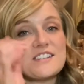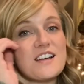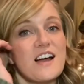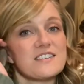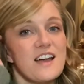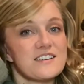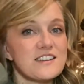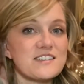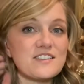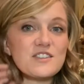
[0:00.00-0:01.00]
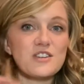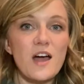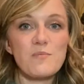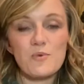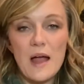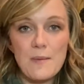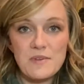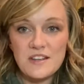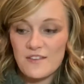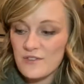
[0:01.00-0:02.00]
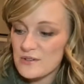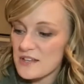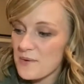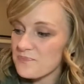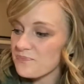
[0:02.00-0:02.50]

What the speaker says: to contact us at the shop. We're happy to give you some.